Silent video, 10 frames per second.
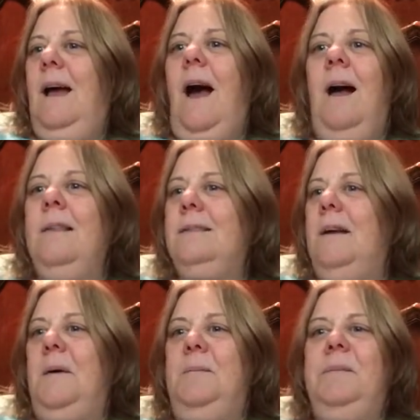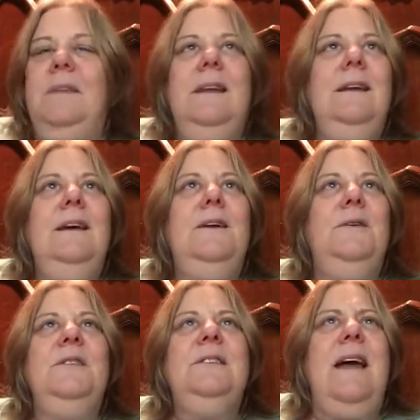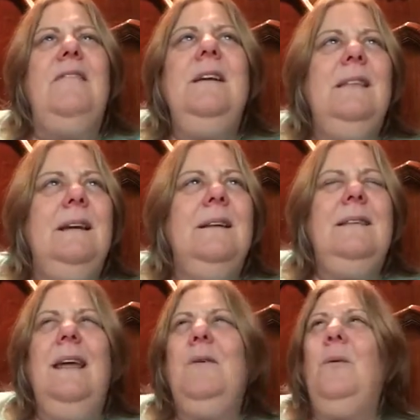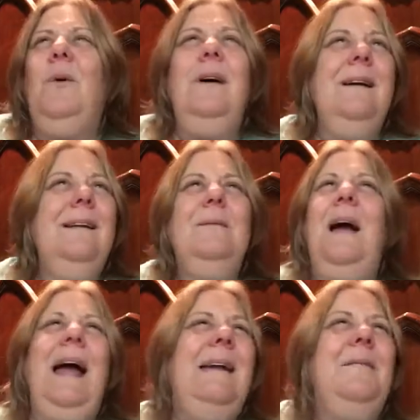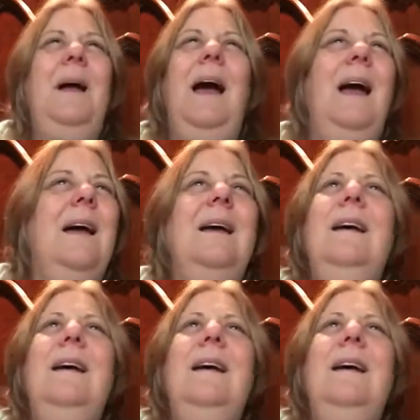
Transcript: health, um, you know, just everything. And it's like, why, why, why?